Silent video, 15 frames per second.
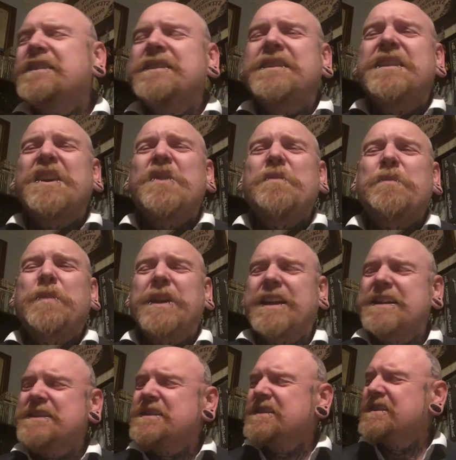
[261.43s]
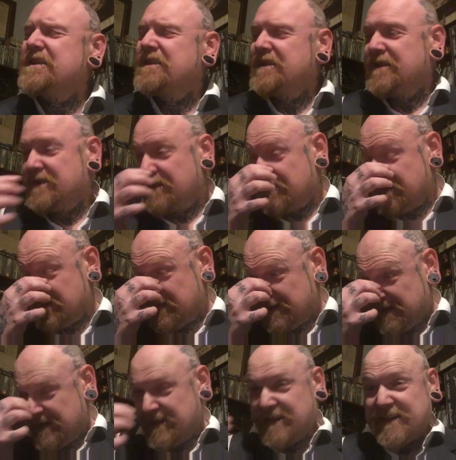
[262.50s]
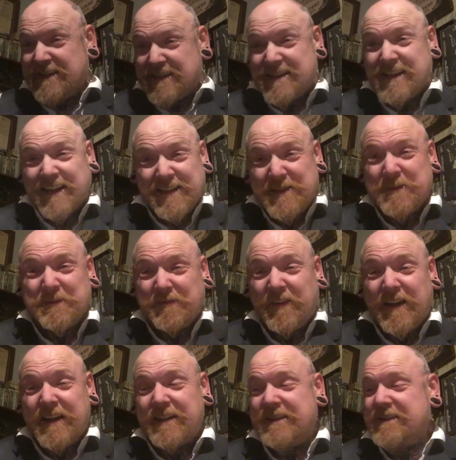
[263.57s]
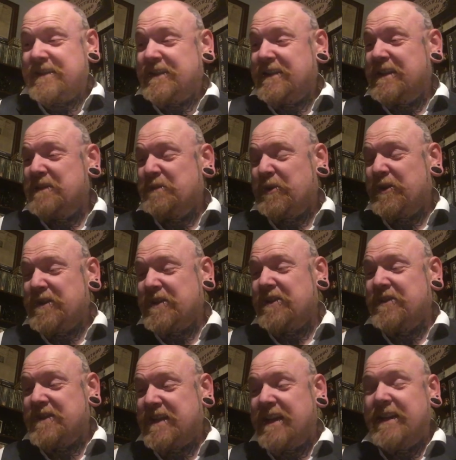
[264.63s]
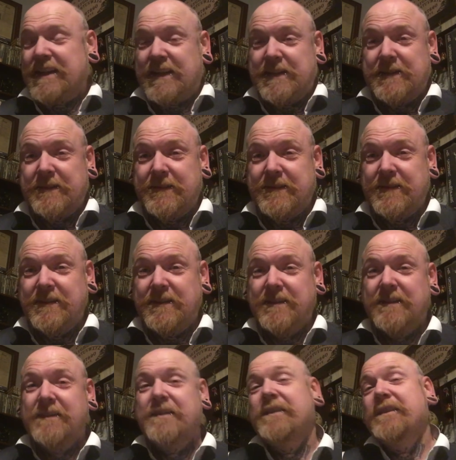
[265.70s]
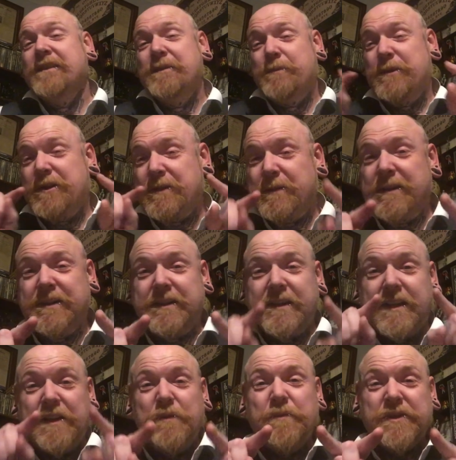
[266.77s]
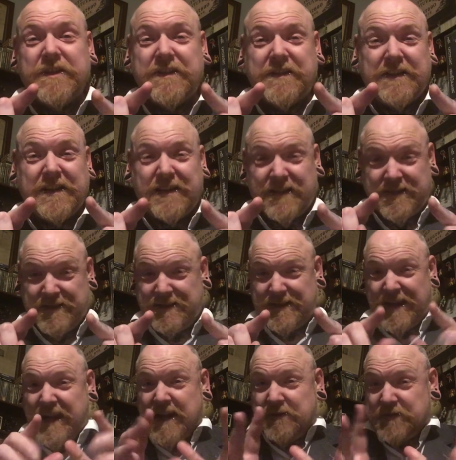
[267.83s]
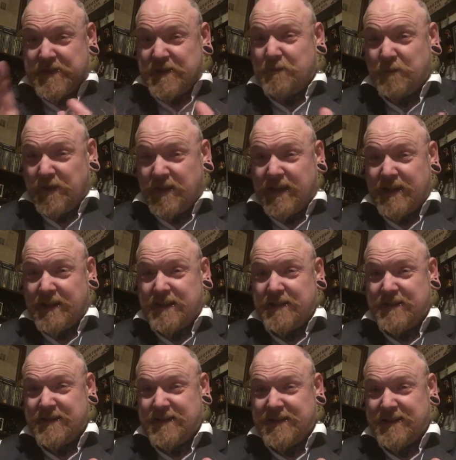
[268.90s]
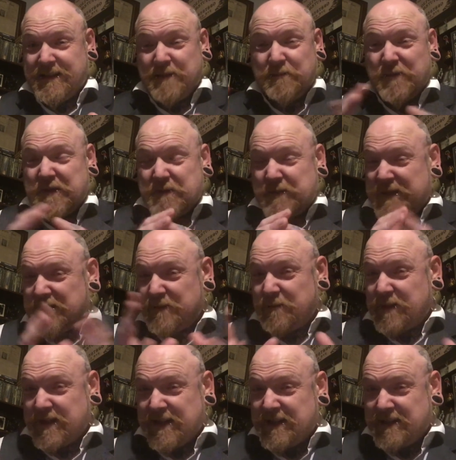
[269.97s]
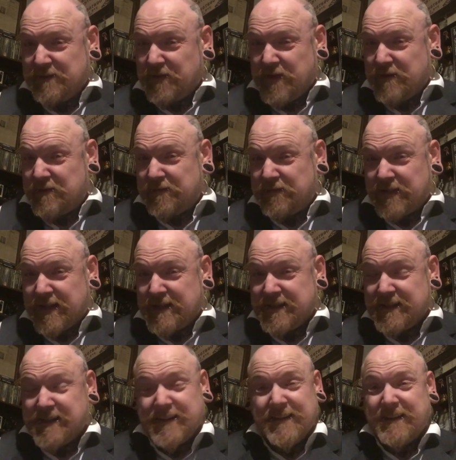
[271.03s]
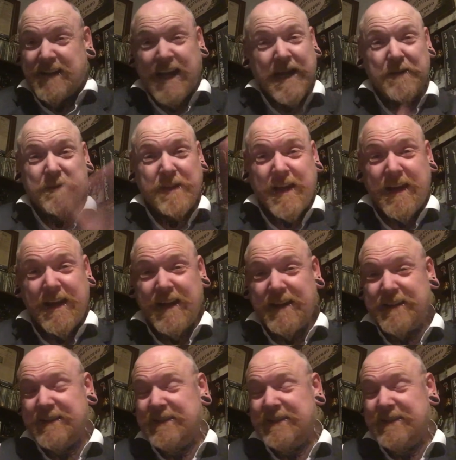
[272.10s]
the unpleasant sexual violence that these books contain. But come on, you must have something. You must be some kind of horror fan out there.